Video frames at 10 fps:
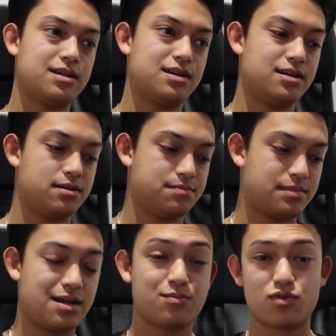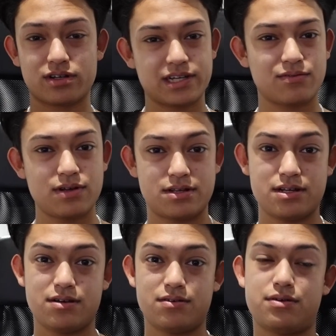I'm working right
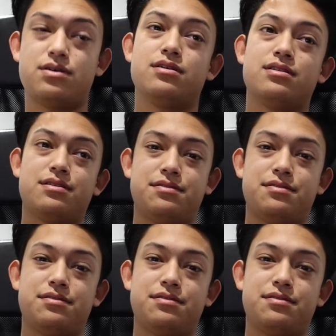now on